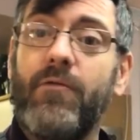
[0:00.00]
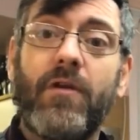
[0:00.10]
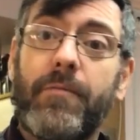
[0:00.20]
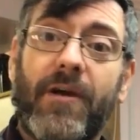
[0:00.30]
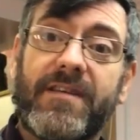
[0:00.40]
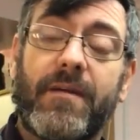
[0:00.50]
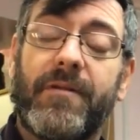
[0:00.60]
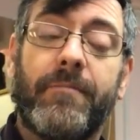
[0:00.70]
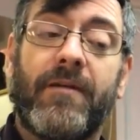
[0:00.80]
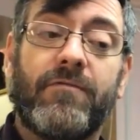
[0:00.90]
and they were only priced
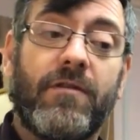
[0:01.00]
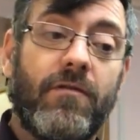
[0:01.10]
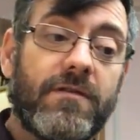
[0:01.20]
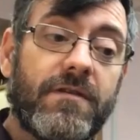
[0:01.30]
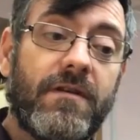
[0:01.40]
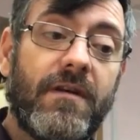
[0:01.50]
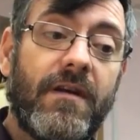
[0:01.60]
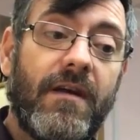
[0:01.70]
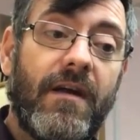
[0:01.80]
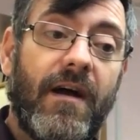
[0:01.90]
up at a pound a note.
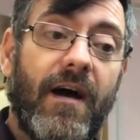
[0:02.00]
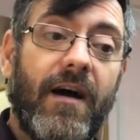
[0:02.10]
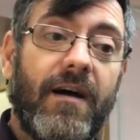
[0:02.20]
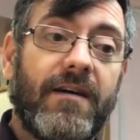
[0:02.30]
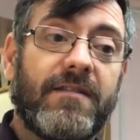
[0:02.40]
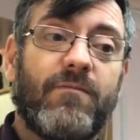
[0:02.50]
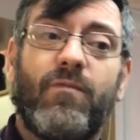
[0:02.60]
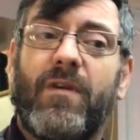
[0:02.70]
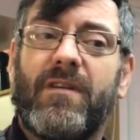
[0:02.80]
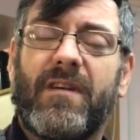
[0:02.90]
Uh,
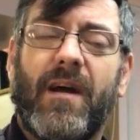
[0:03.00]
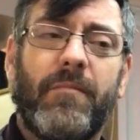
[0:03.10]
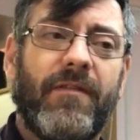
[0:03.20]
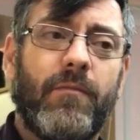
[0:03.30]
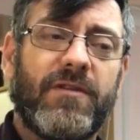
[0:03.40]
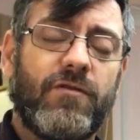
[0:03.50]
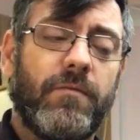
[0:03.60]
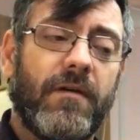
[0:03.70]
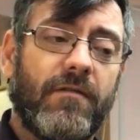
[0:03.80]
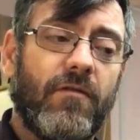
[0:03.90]
a couple of them were
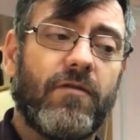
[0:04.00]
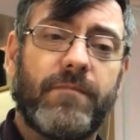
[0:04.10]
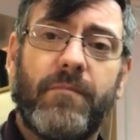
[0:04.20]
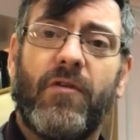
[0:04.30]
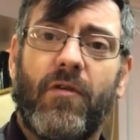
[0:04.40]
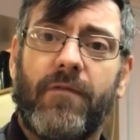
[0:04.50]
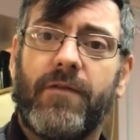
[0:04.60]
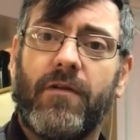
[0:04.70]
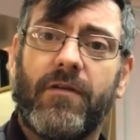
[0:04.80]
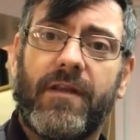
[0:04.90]
two pound a note, but more
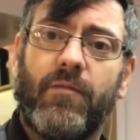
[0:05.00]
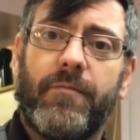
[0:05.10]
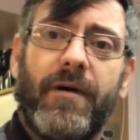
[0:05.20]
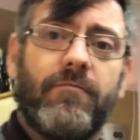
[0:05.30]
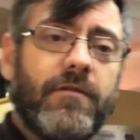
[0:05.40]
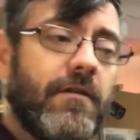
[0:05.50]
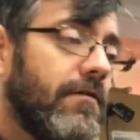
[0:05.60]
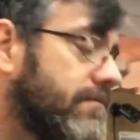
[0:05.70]
often than not, they were a pound a